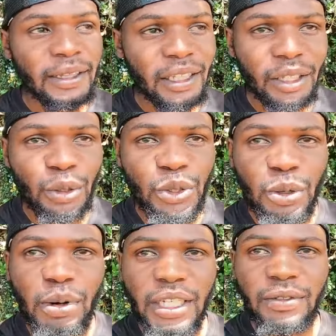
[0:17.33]
thank you so
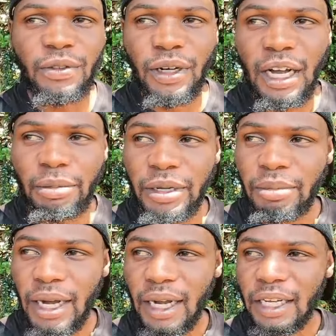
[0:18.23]
much for coming
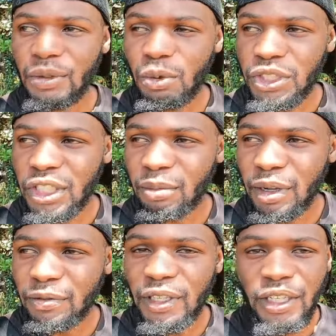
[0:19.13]
back and watching
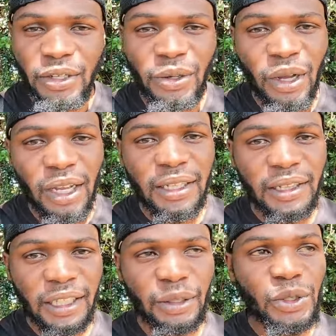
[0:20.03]
my video.
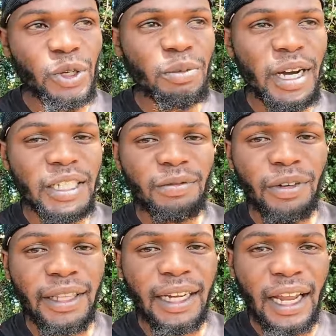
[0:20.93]
Thank you so much
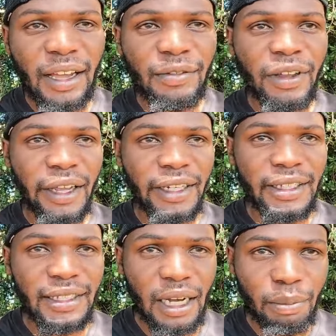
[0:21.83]
for the love and
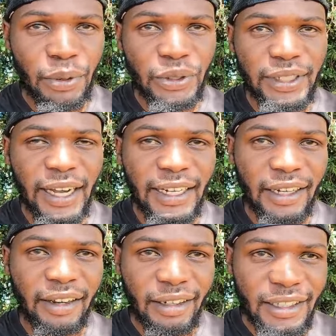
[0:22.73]
support,
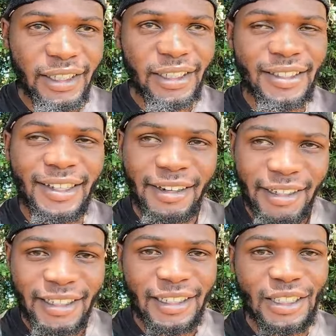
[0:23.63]
and greetings
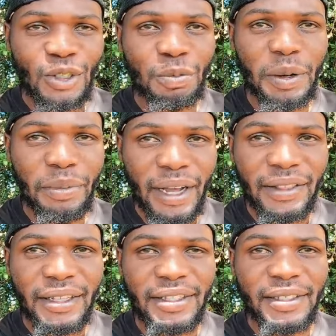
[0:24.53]
to my
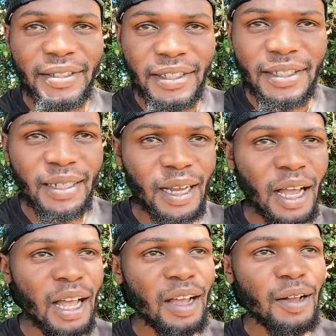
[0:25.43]
brothers and sisters
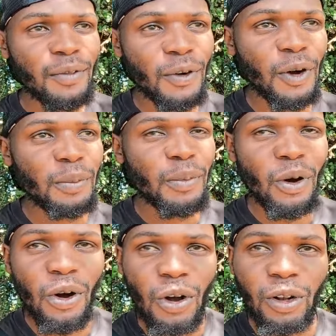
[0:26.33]

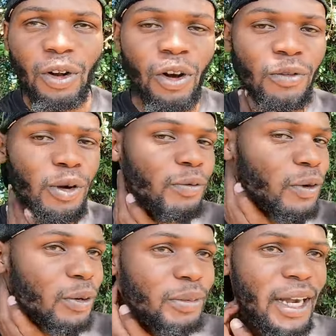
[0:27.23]
from all over,
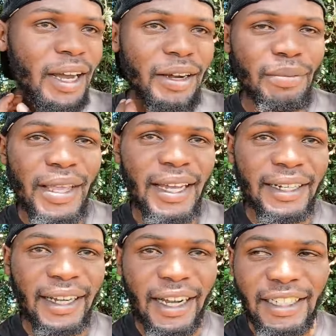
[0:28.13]
from
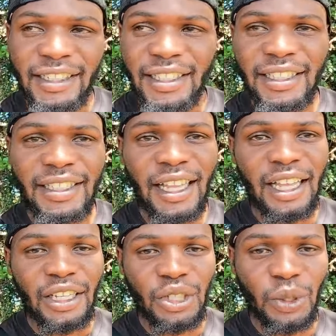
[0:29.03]
Caribbean countries.
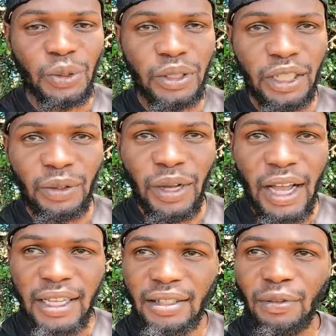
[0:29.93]
So thank you
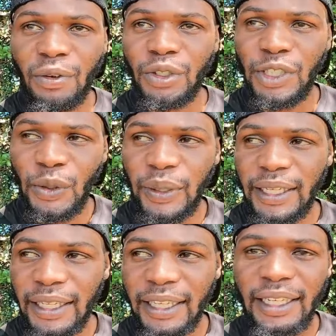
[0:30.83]
guys for
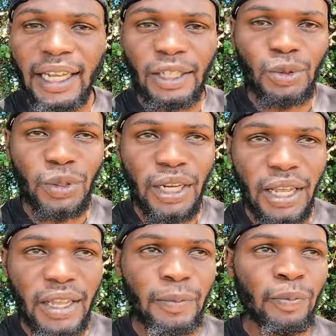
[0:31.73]
tuning in, and
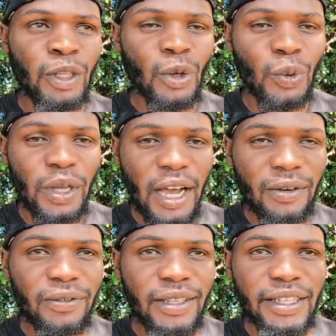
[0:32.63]
today we
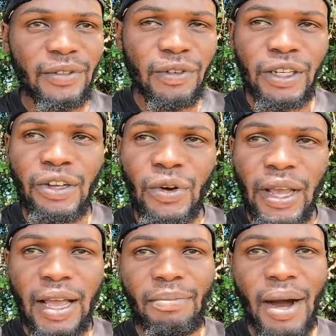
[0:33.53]
have this video
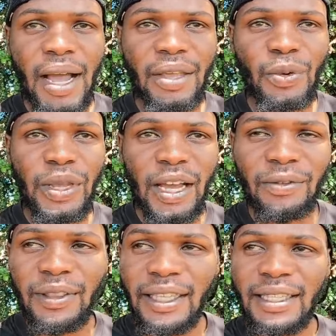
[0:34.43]
whereby we
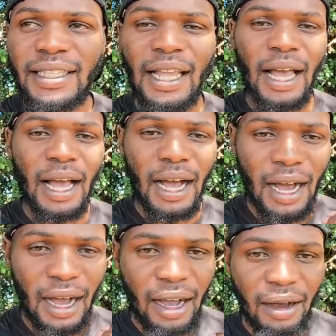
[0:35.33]
have this
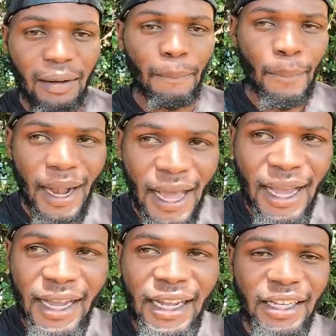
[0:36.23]

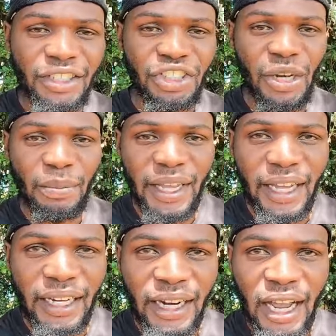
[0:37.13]
black
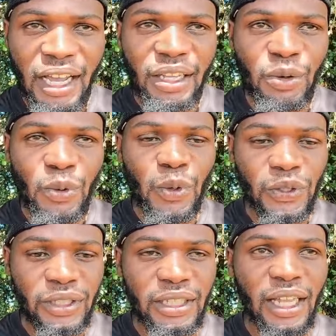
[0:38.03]
Jamaican guy who
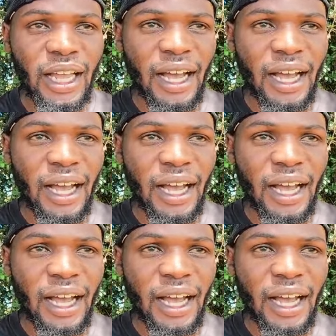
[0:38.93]
was